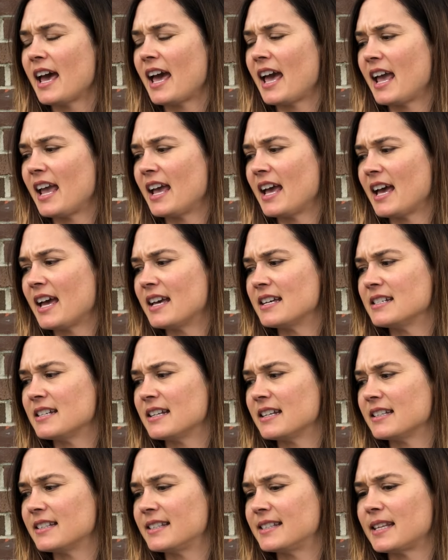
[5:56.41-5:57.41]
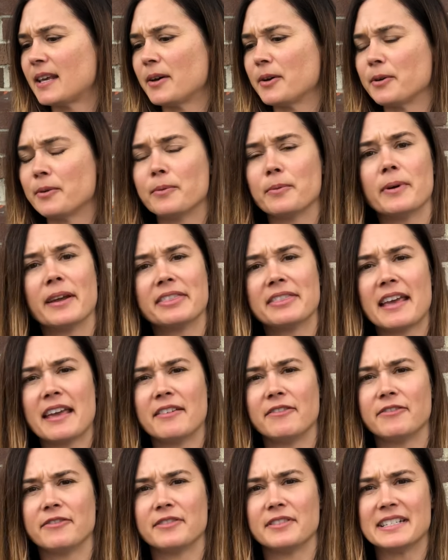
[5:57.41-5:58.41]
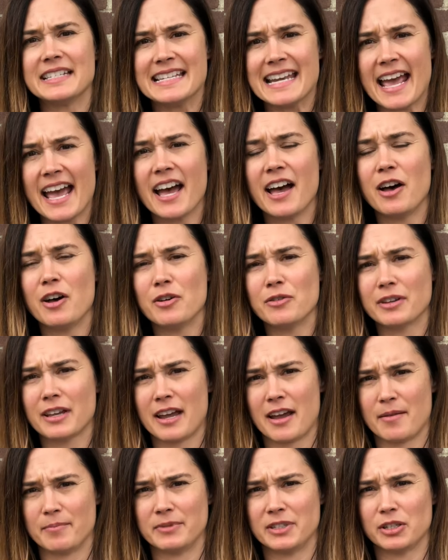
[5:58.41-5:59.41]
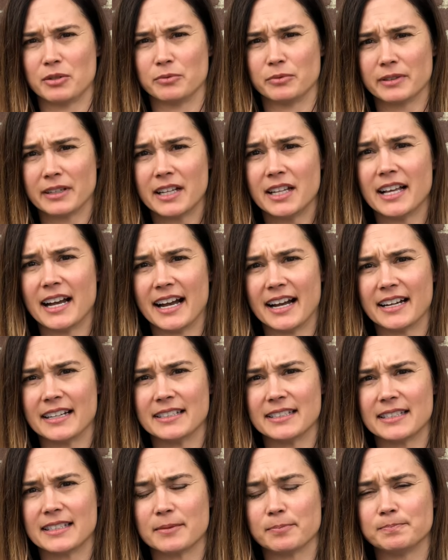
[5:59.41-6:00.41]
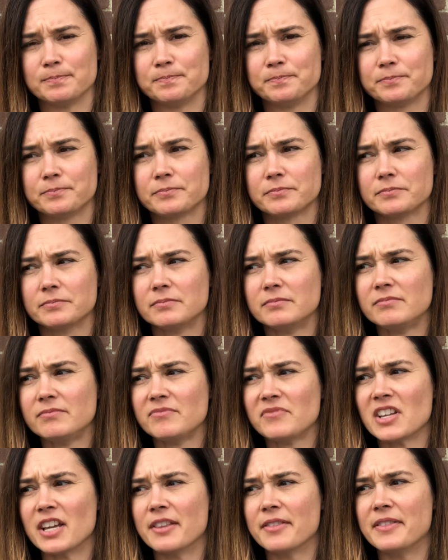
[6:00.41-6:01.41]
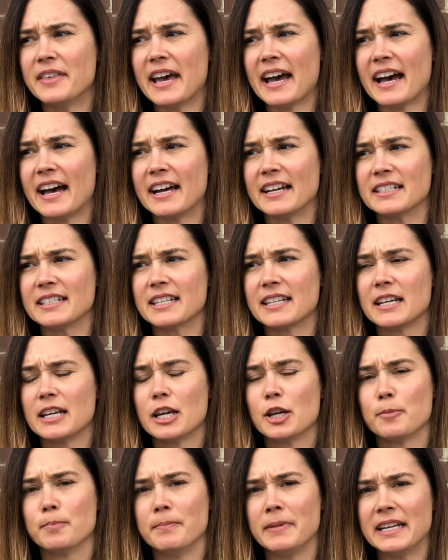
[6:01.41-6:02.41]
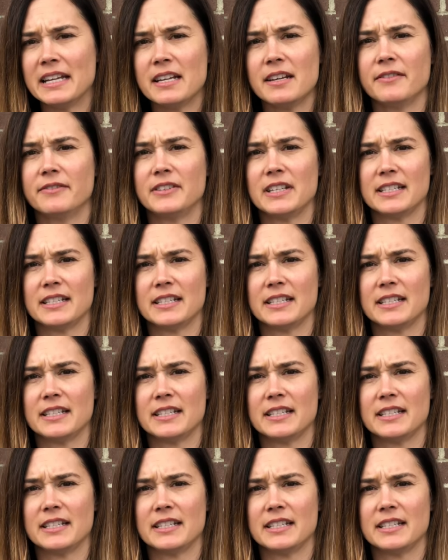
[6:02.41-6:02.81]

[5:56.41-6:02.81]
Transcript: And so what they've now come to realize that many of